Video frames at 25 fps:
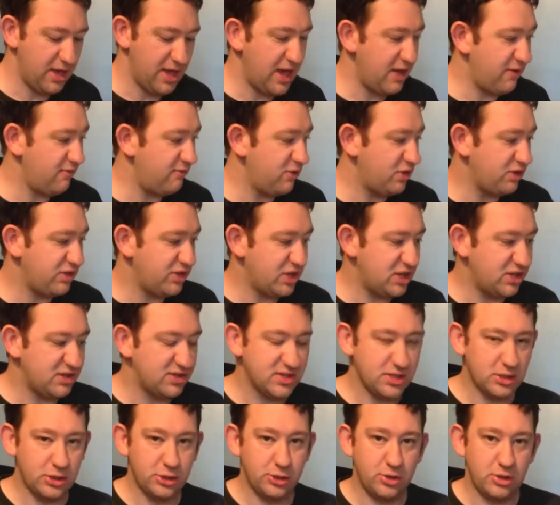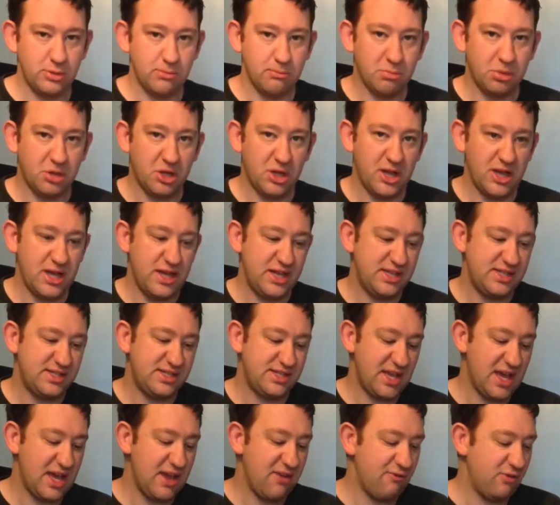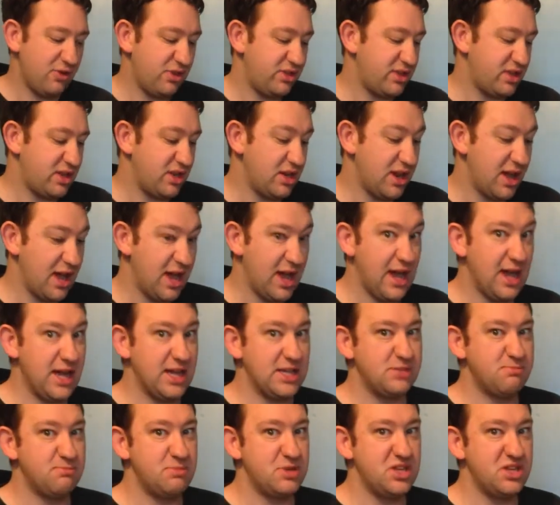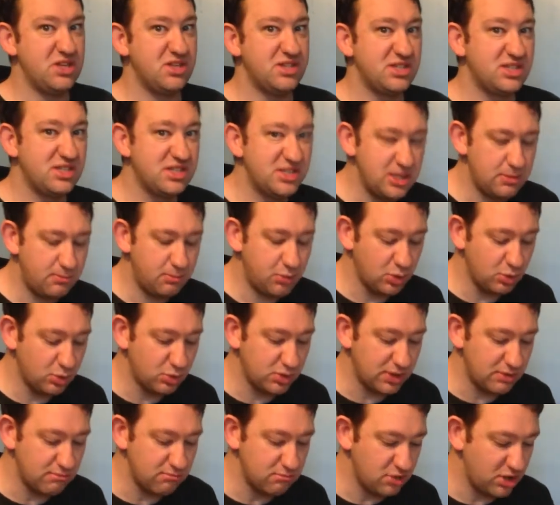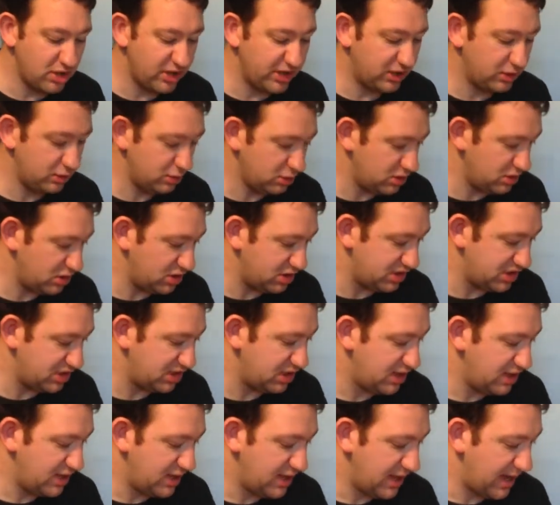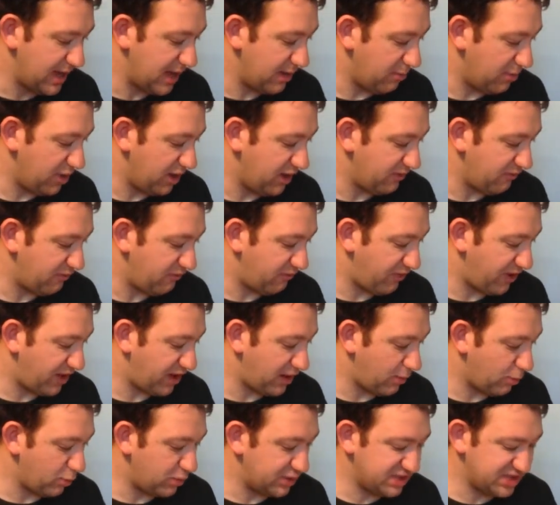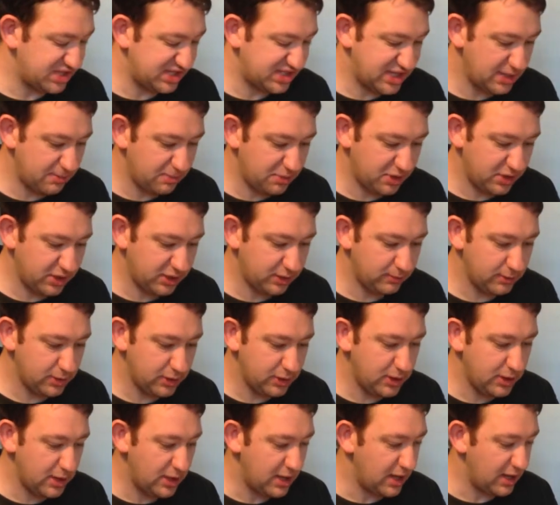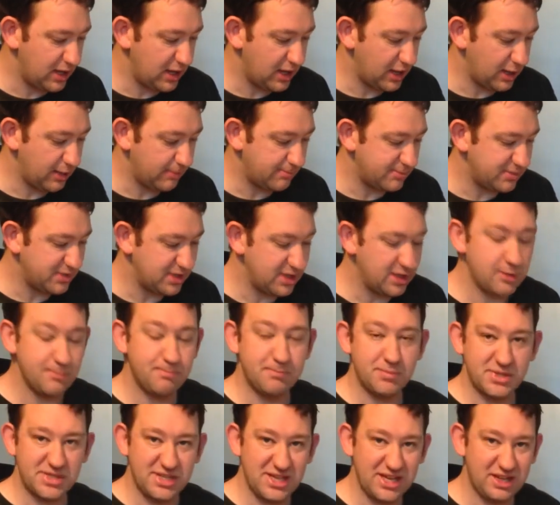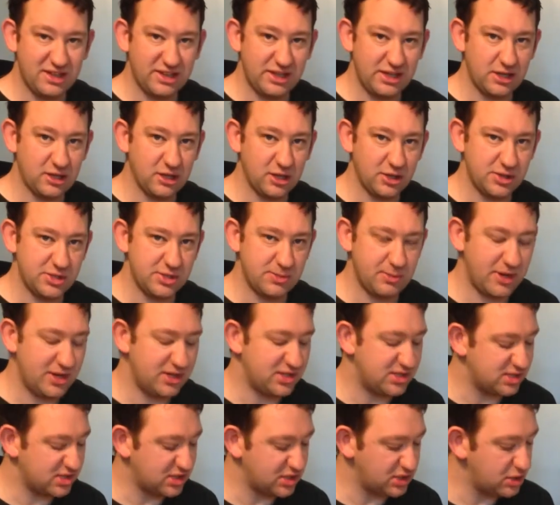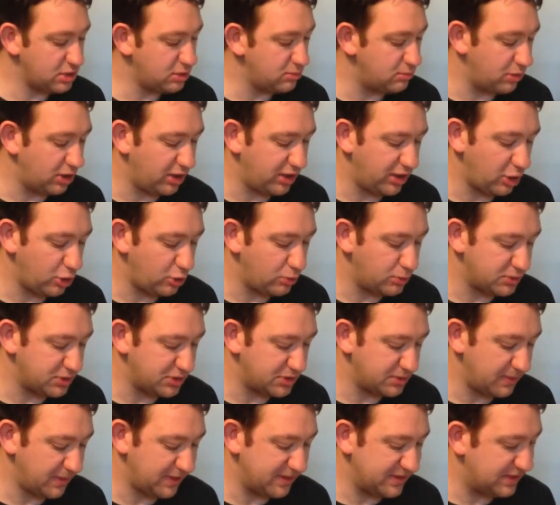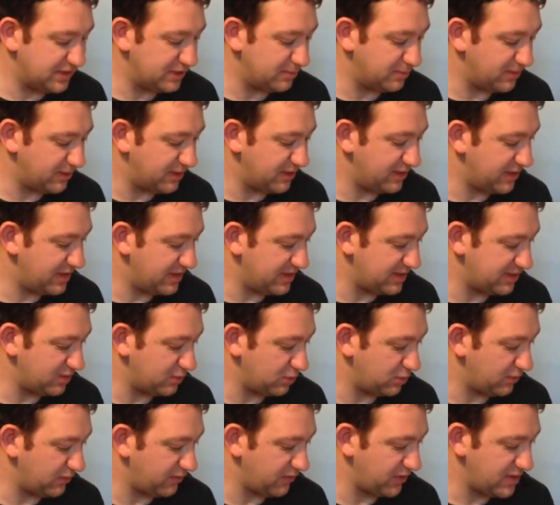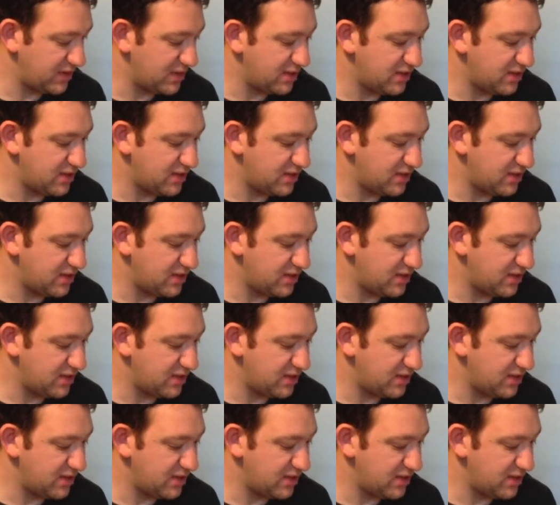Everything is glued in place, everything has been stippled, and my goodness, am I fed up with stippling. Particularly in closed spaces. I don't mind open spaces, but this sort of